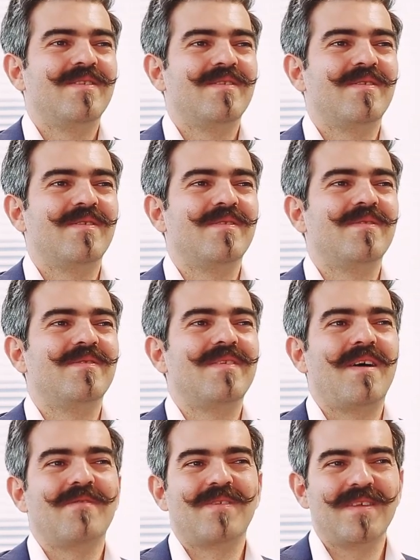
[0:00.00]
So
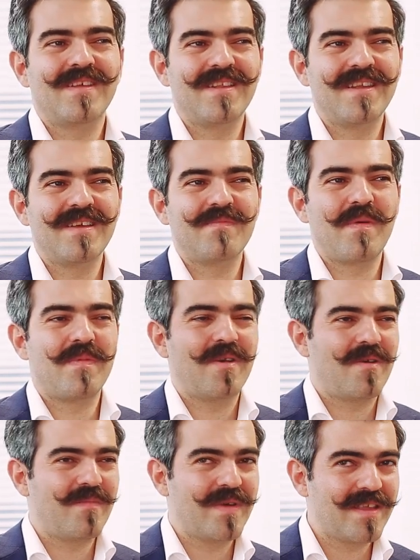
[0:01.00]
now suddenly people
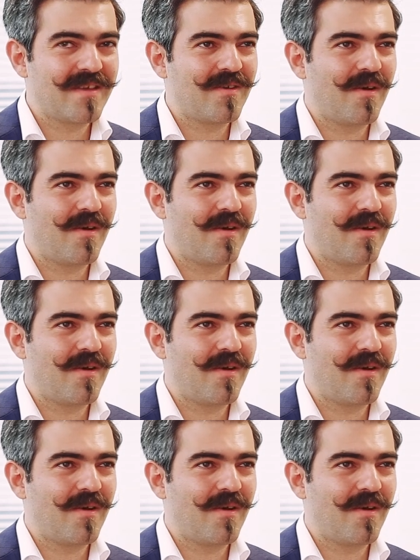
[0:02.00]
are breeding